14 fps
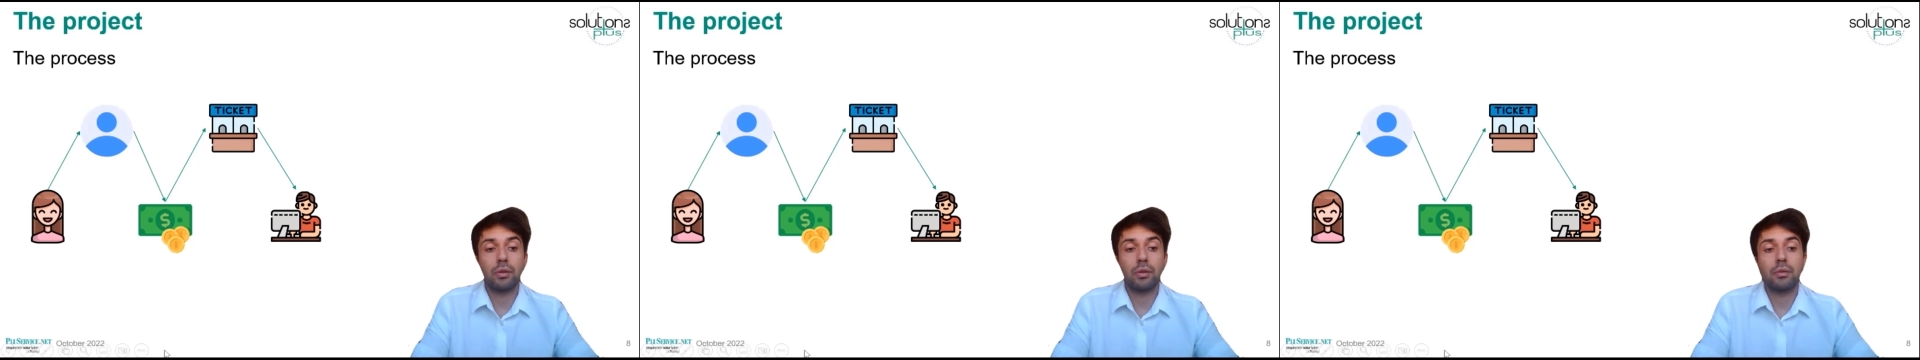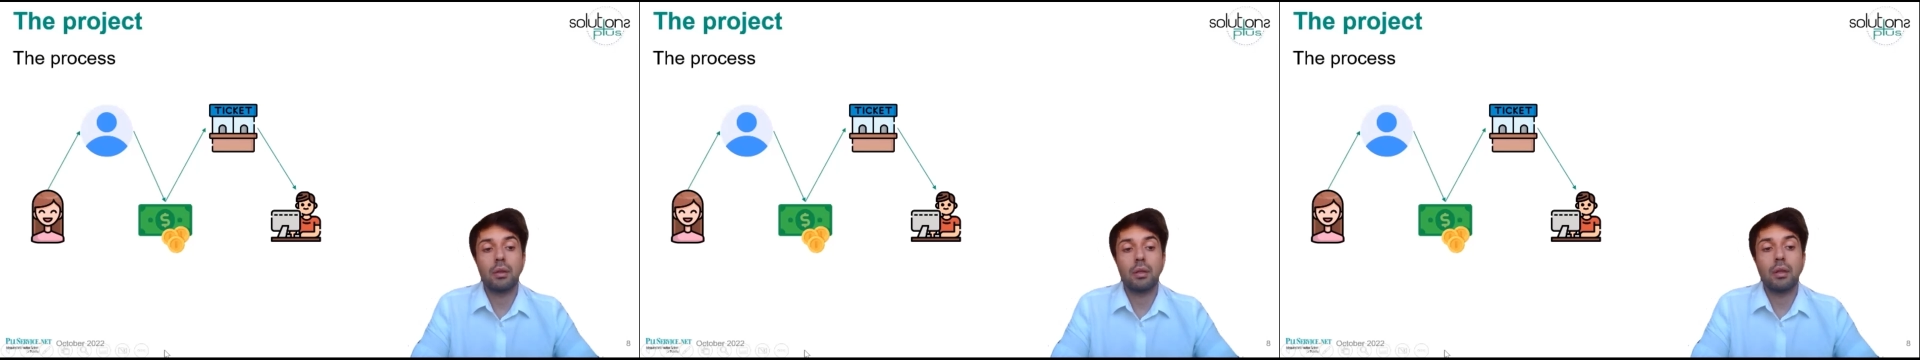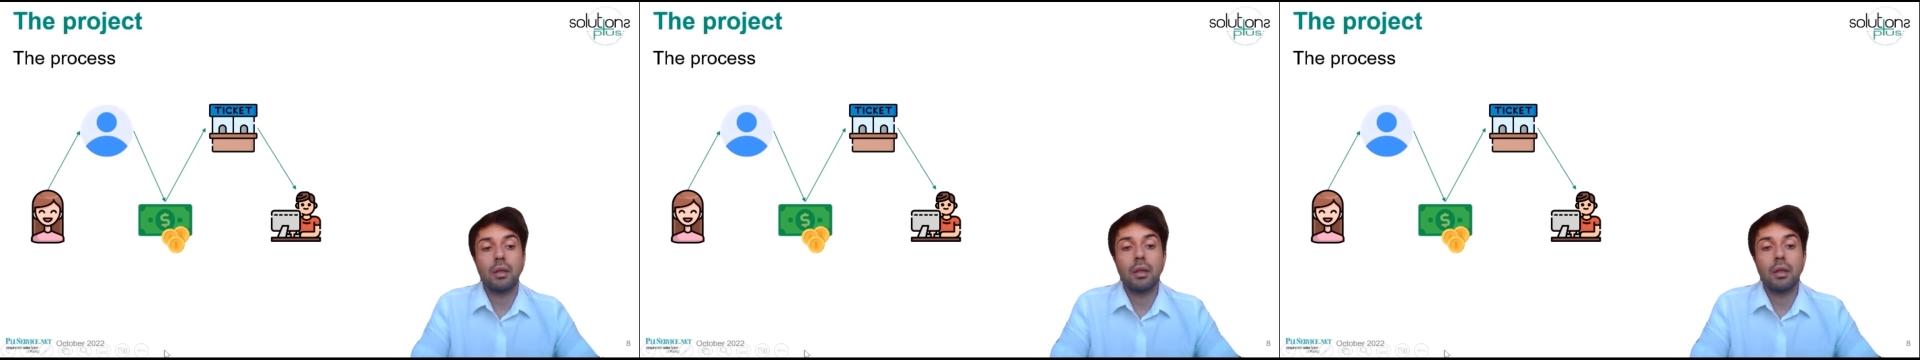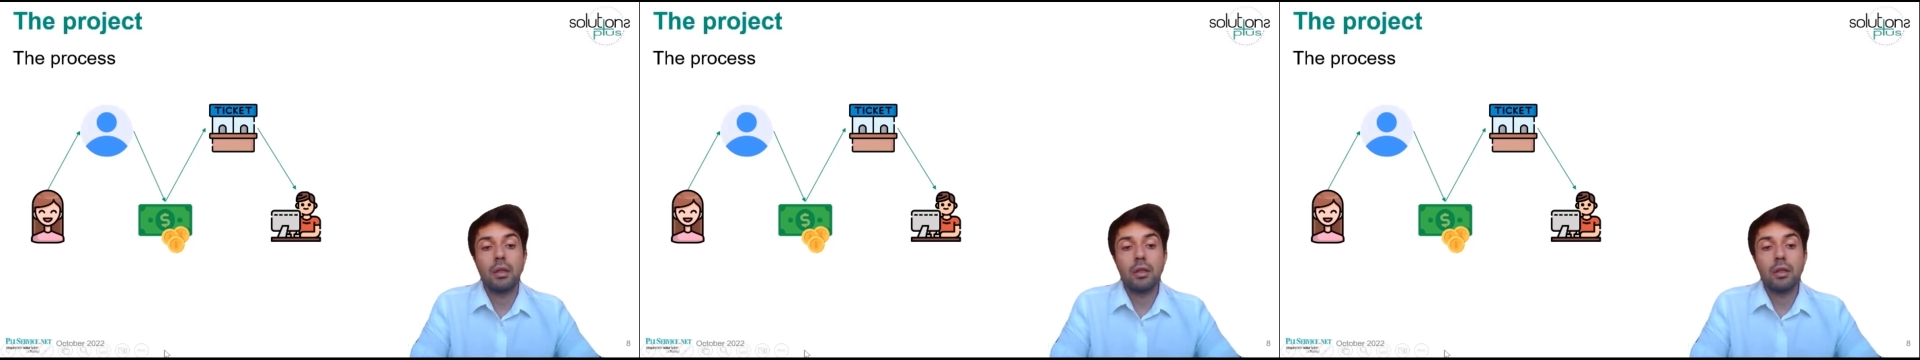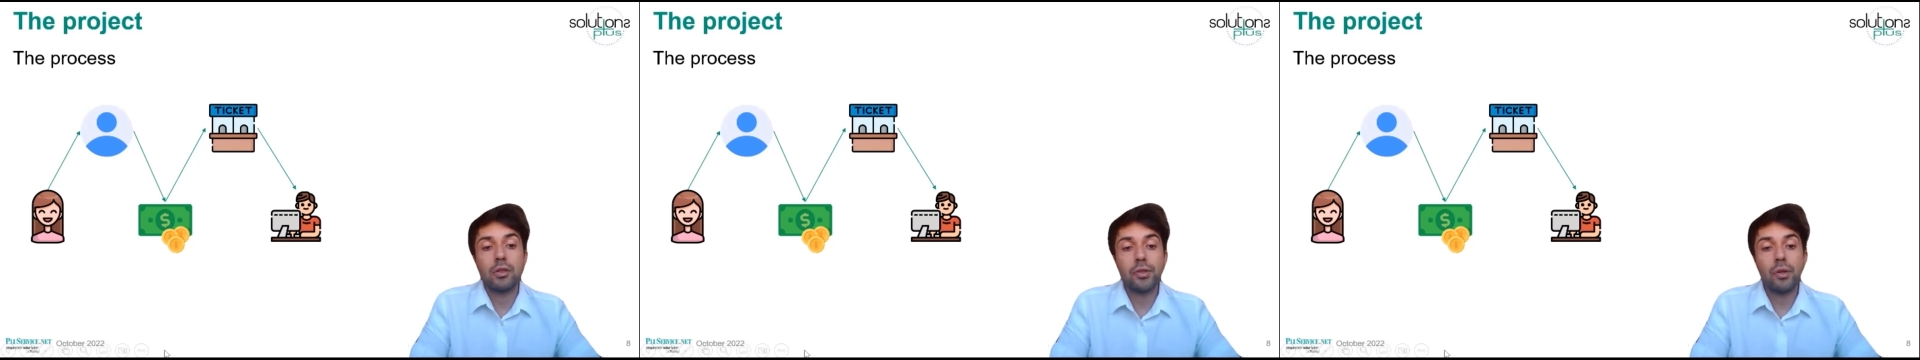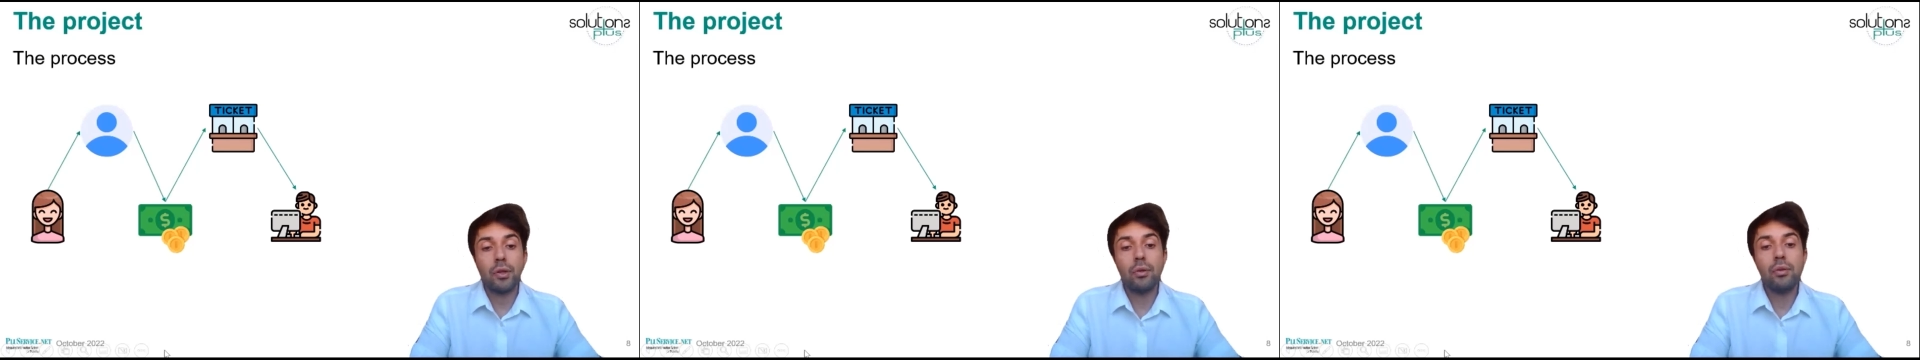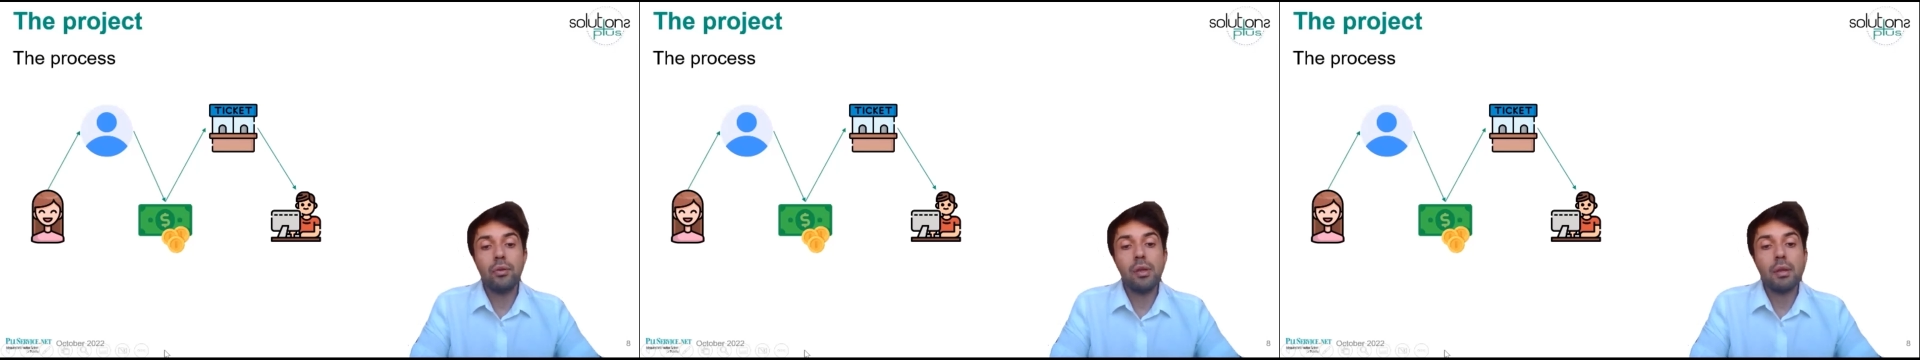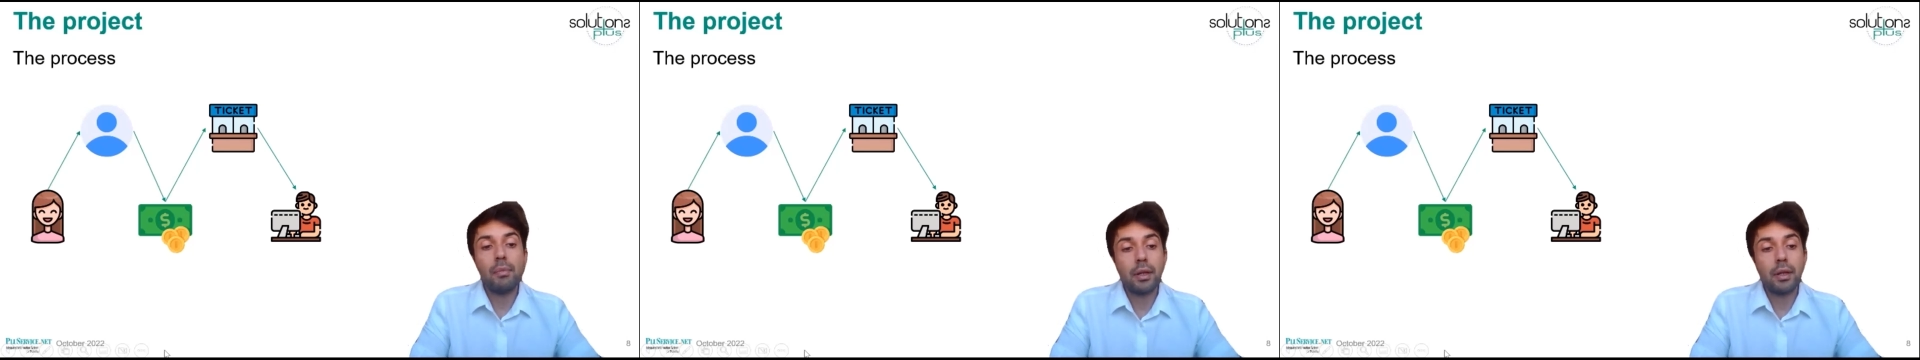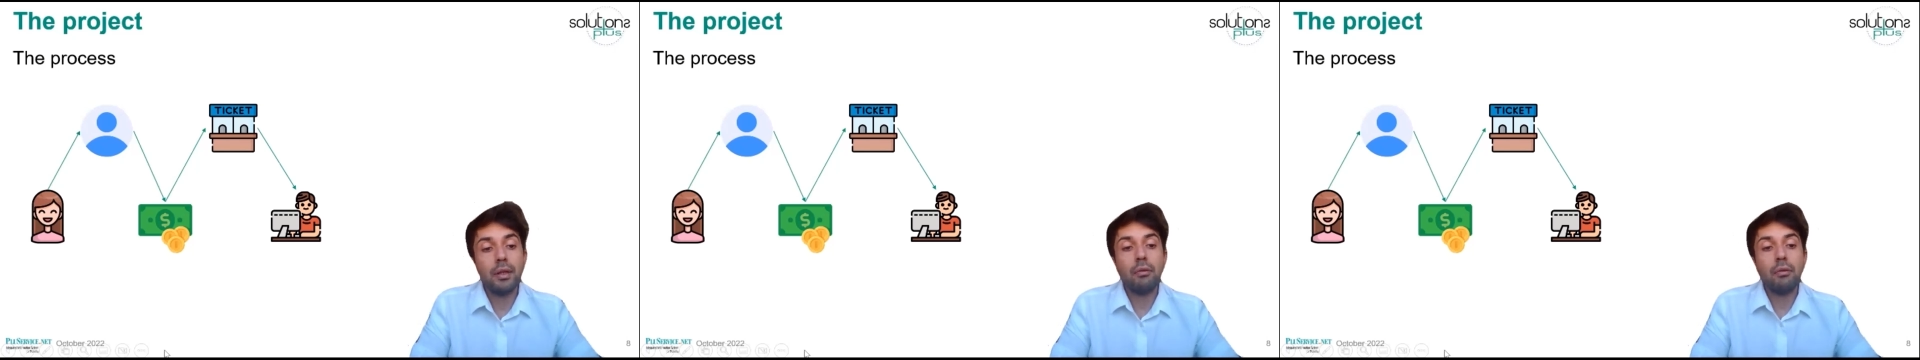So Maria will
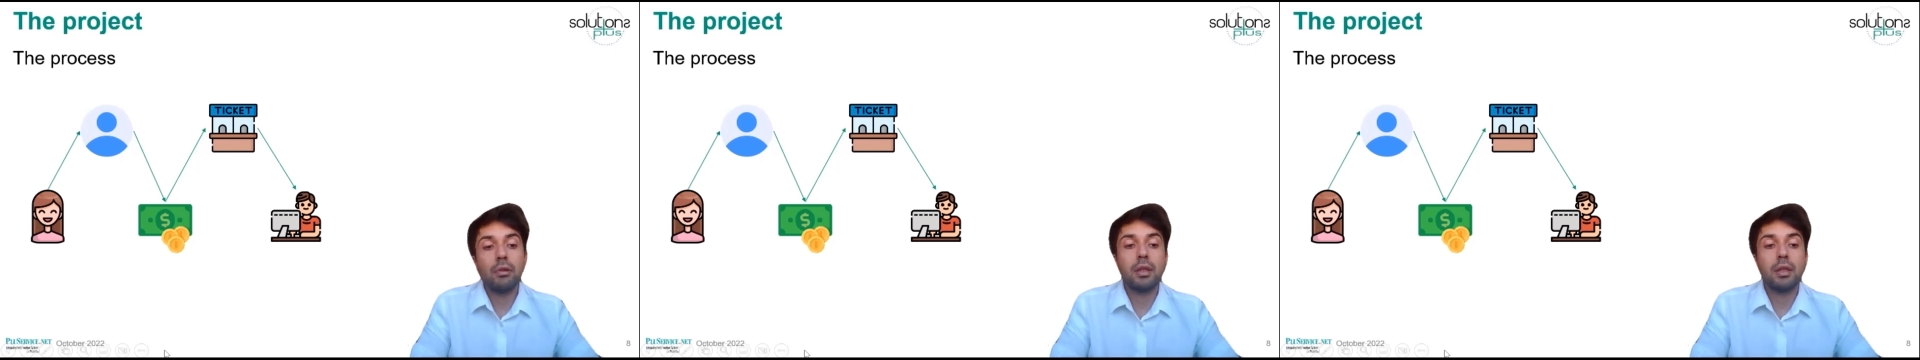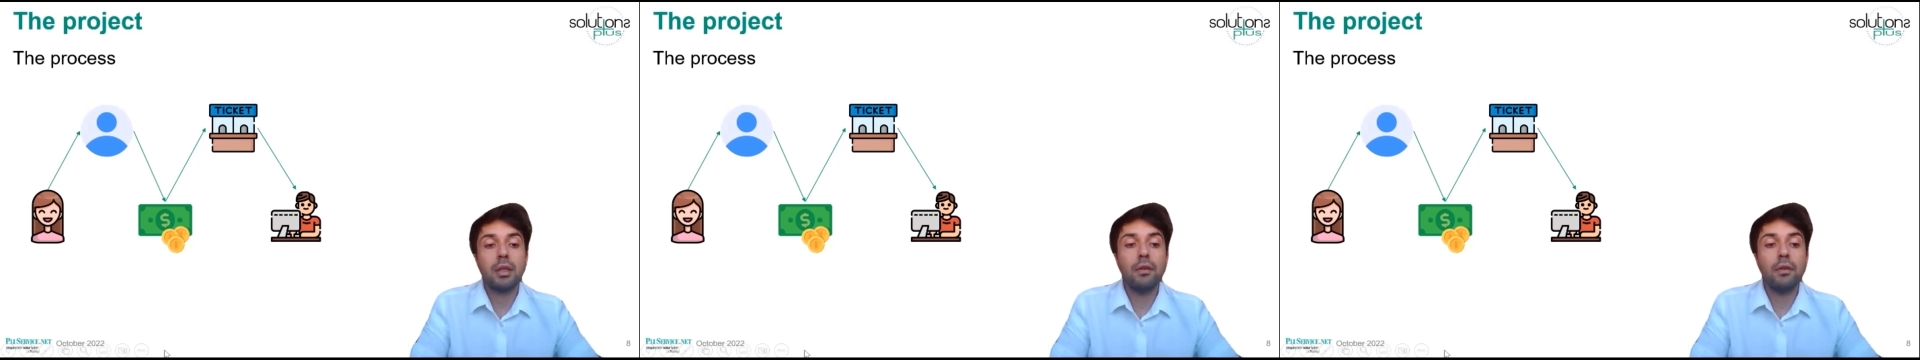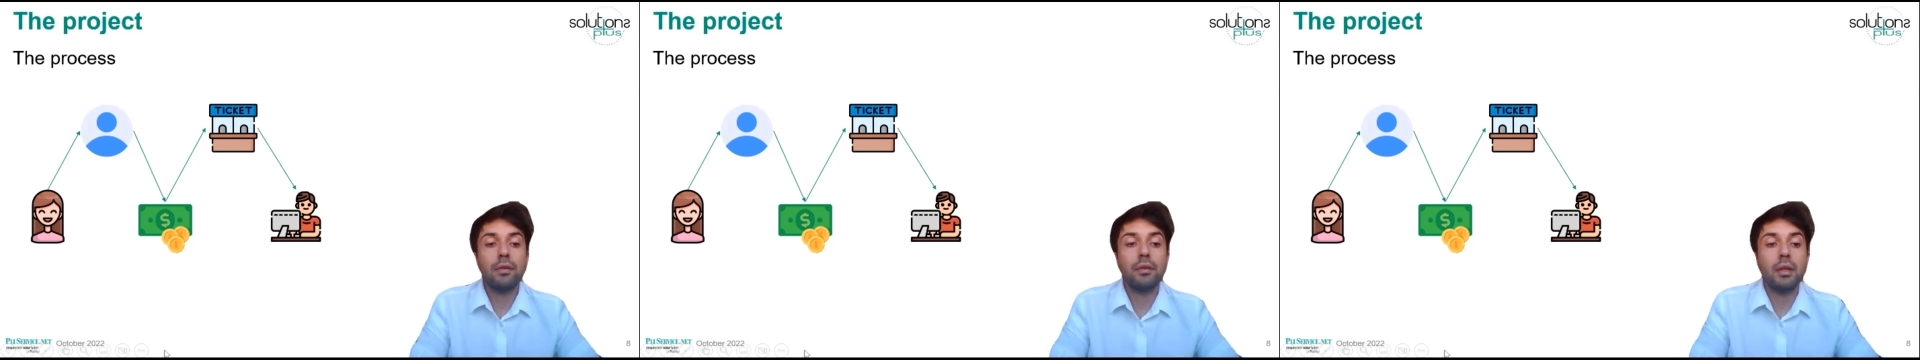give the,